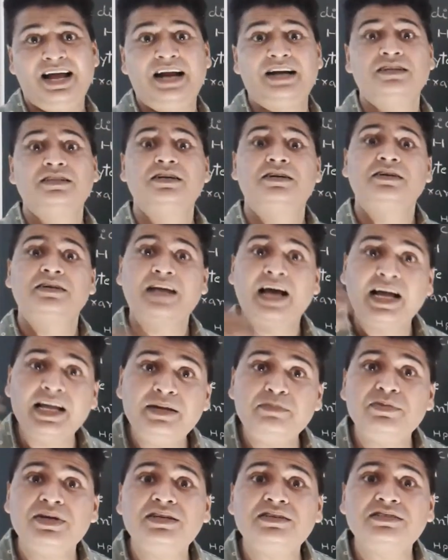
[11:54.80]
And the
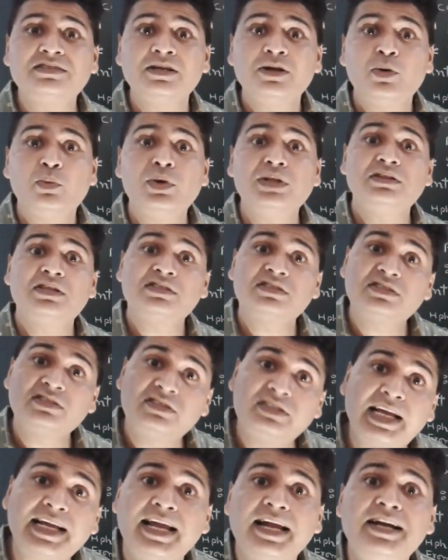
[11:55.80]
time is when the
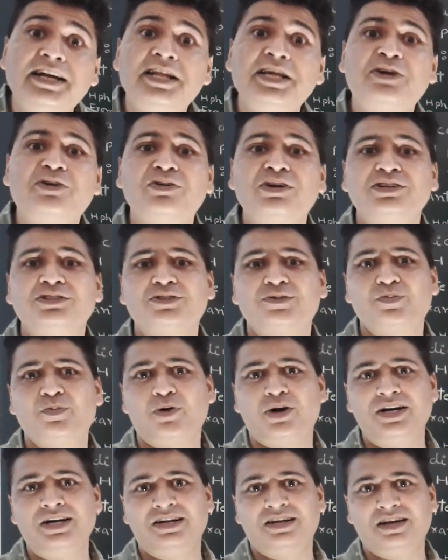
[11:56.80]
second equivalence
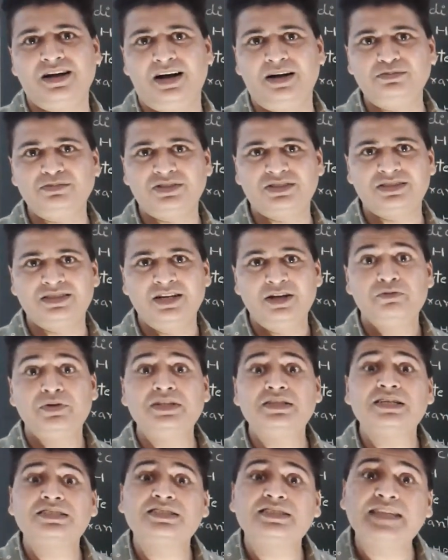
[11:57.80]
point comes,
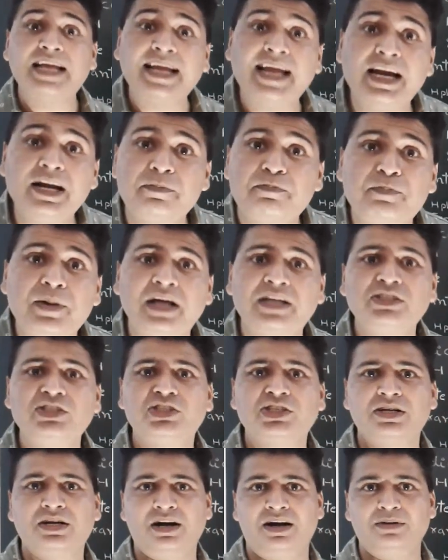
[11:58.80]
when the second
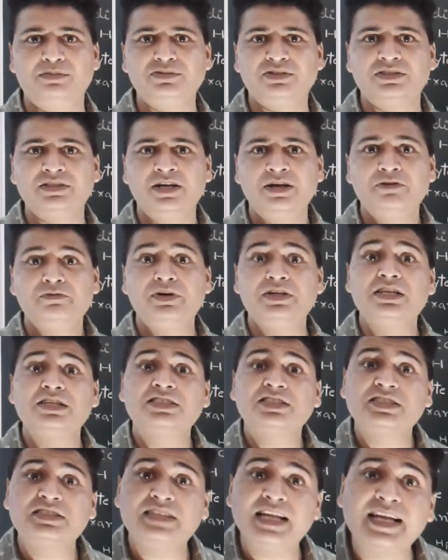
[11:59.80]
plunge comes, when the
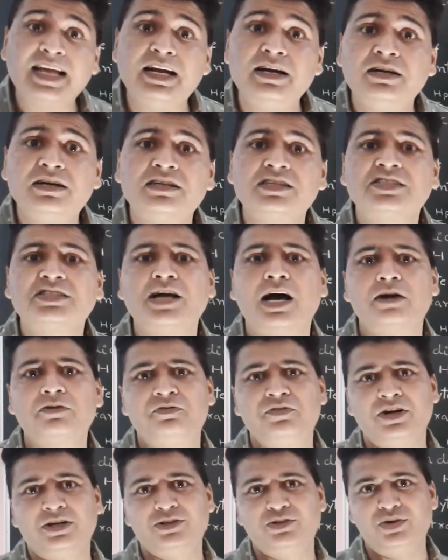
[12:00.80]
second sharp
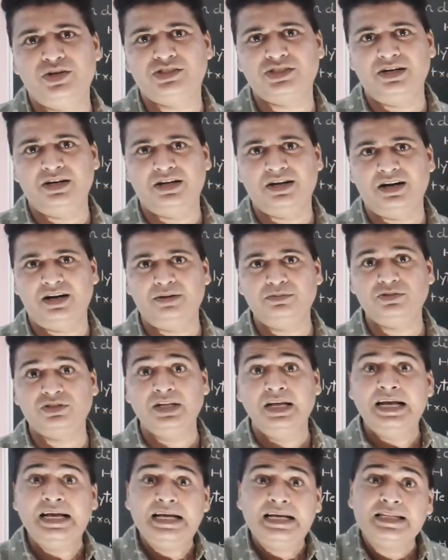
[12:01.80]
fluctuation
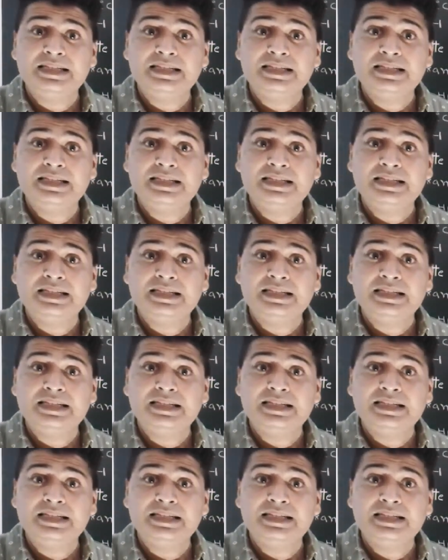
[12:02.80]
comes.